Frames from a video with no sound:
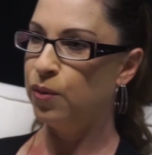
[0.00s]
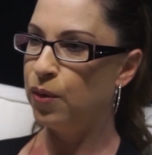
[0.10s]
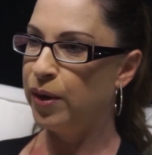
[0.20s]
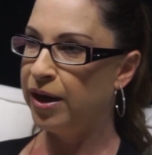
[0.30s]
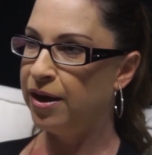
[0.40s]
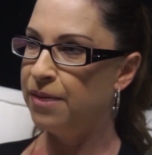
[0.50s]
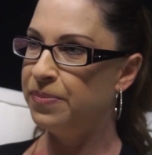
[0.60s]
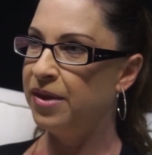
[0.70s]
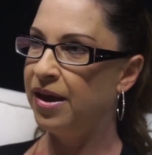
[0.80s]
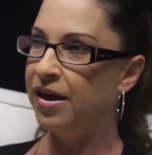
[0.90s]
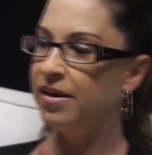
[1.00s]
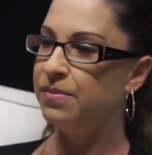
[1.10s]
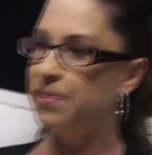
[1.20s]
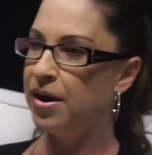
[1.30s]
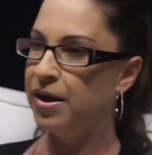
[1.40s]
growing up
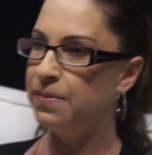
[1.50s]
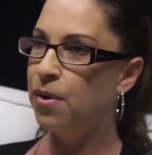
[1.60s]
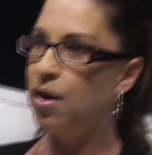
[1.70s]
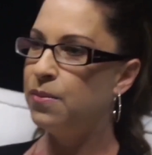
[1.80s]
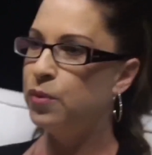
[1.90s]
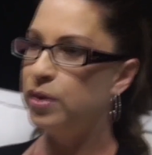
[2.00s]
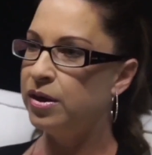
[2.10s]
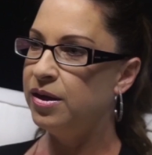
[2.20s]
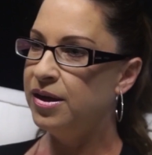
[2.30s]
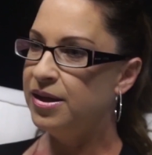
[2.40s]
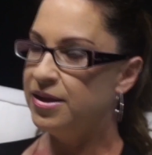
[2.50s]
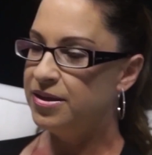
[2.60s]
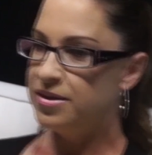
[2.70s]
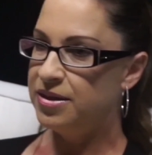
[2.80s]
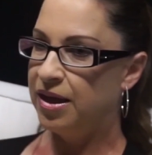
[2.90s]
that my mom would
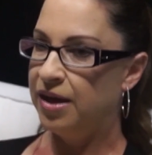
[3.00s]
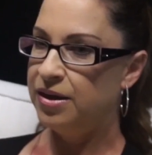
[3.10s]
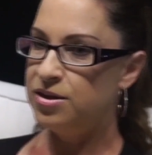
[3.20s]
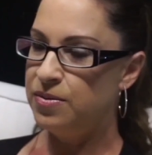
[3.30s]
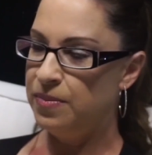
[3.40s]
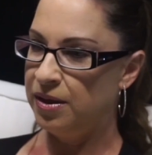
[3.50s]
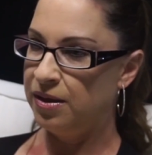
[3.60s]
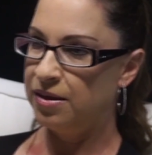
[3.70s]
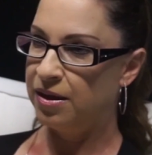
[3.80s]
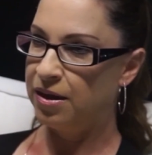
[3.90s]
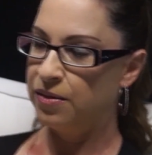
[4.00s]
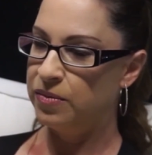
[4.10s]
say to me that I